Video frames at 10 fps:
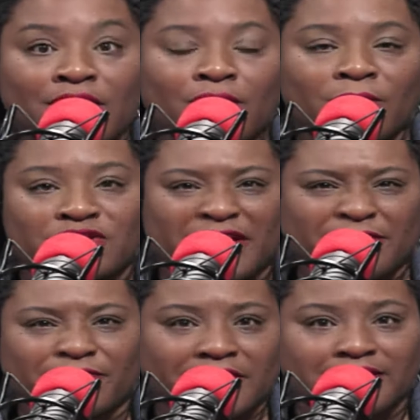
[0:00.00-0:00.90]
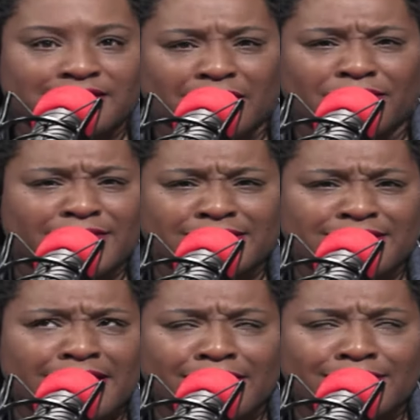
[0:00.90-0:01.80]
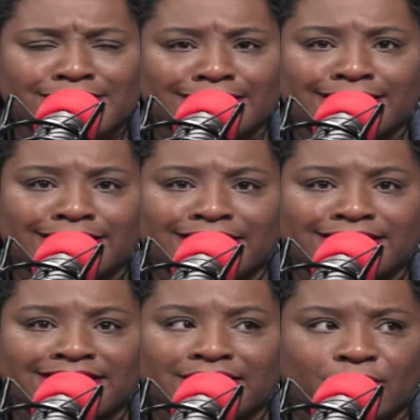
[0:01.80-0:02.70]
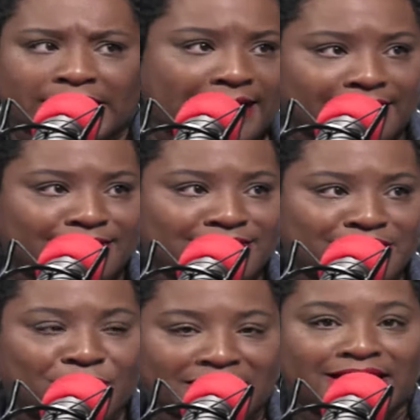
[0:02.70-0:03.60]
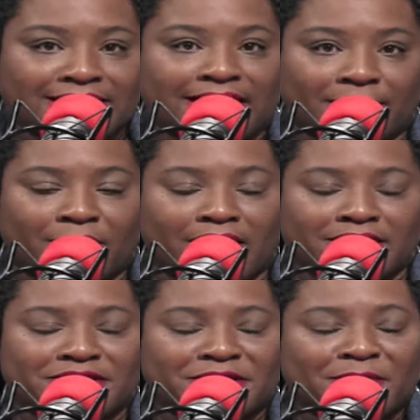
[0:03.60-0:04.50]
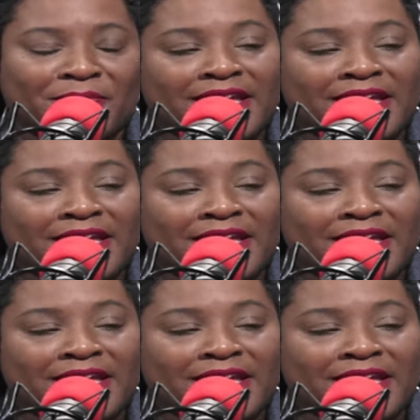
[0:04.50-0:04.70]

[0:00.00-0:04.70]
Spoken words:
we try to figure this out for ourselves, and clearly we can't. So we need that partnership.